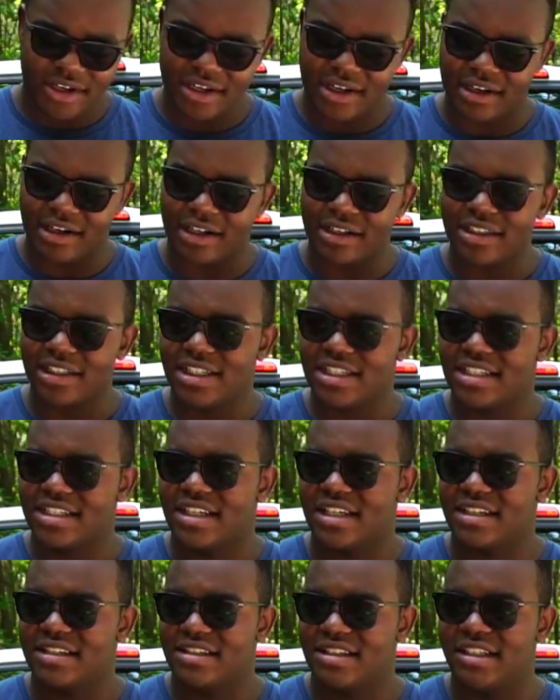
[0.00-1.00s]
to college
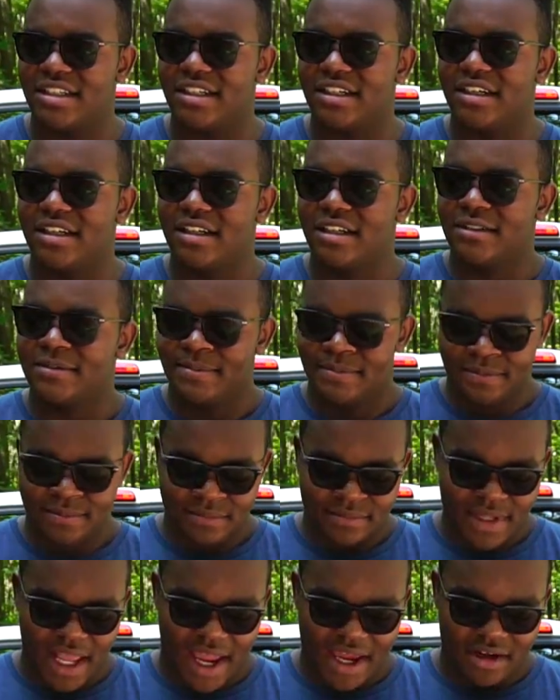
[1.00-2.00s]
next year.
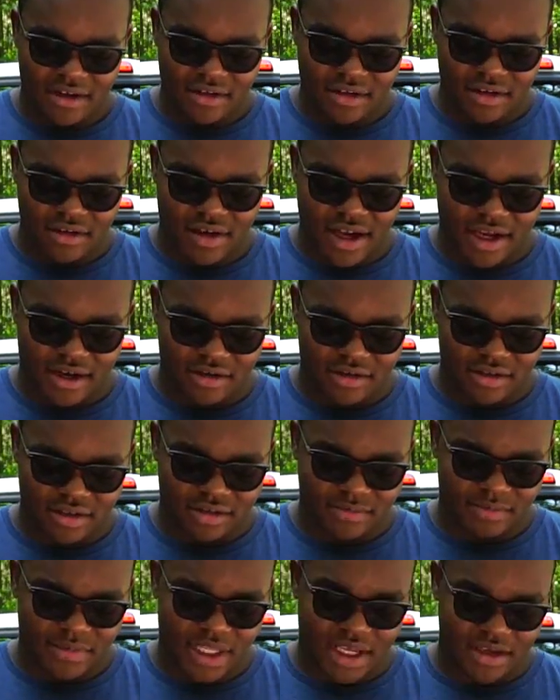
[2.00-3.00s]
I don't know,
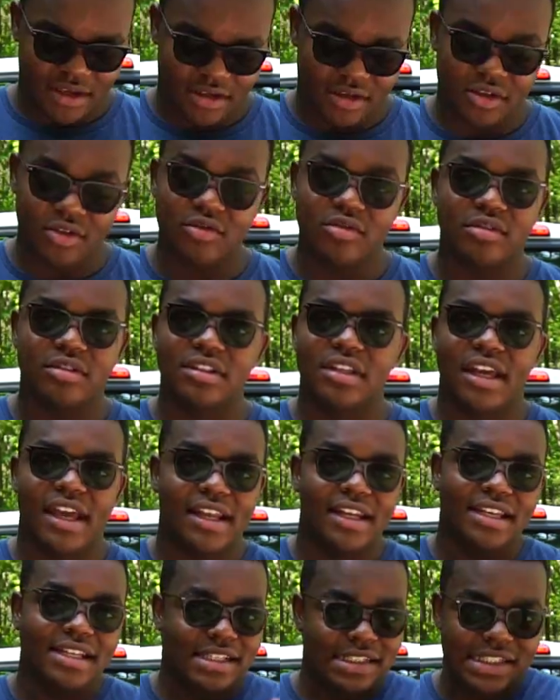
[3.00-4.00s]
like,
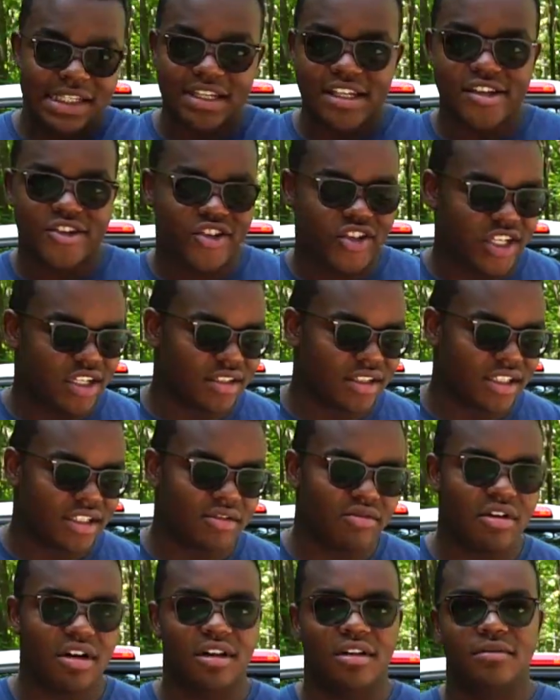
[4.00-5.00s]
any seniors out there,
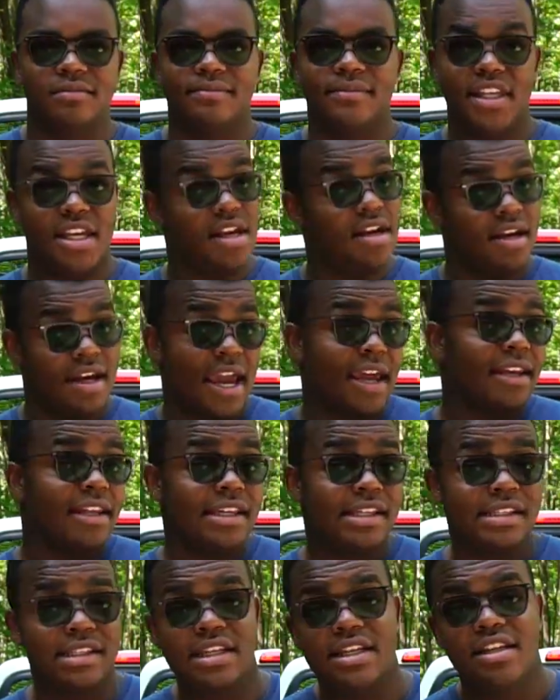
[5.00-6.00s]
well, yeah, any
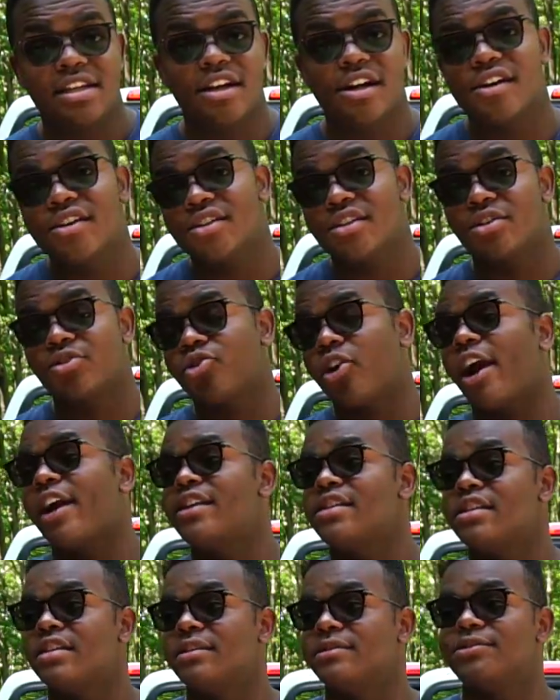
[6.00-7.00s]
seniors and
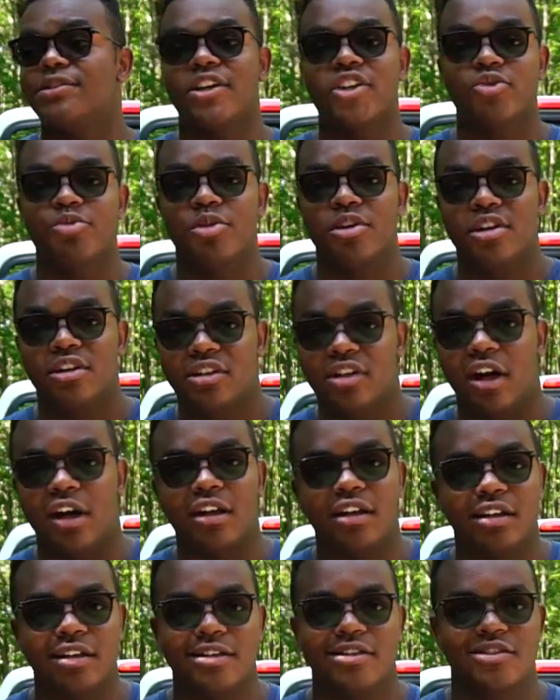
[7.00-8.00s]
rising freshmen in
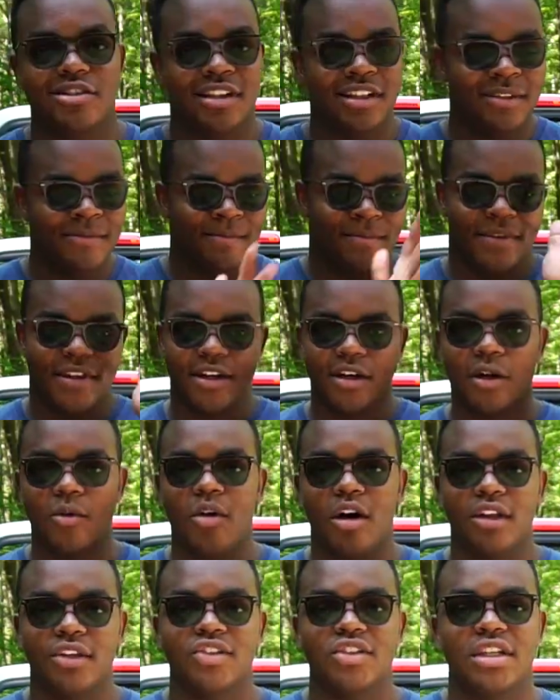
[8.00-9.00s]
college that are
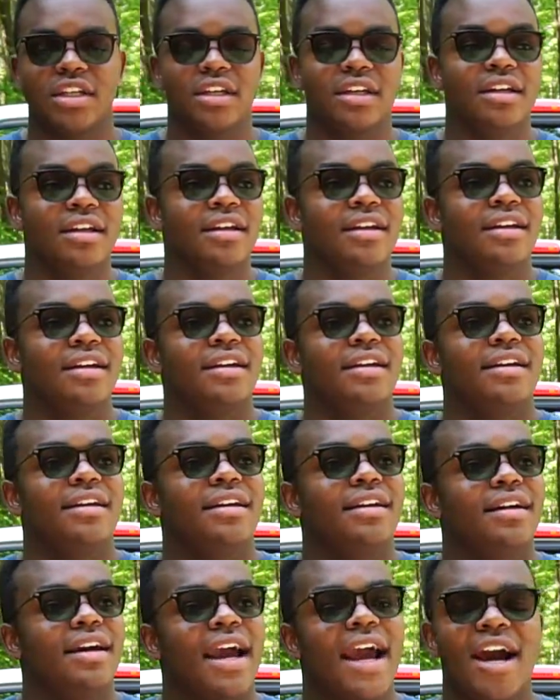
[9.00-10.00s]
watching,
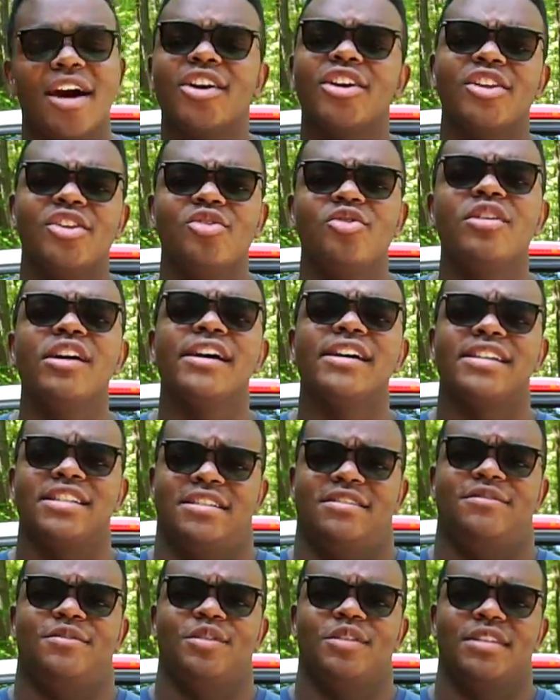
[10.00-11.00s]
how do you
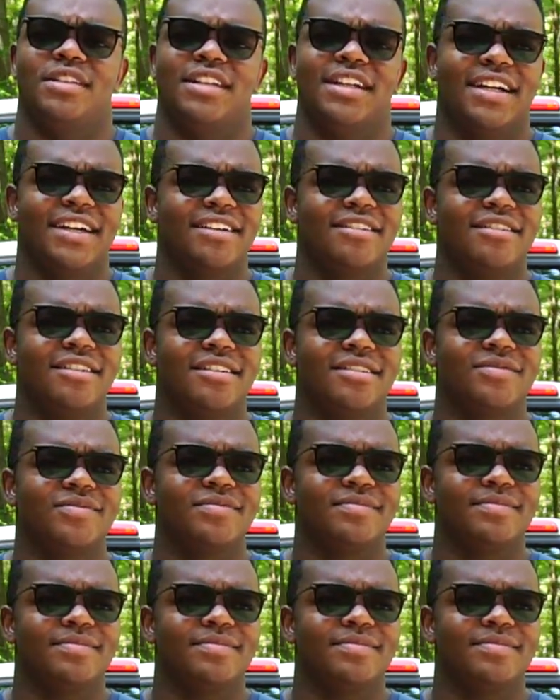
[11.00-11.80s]
guys feel? I don't know.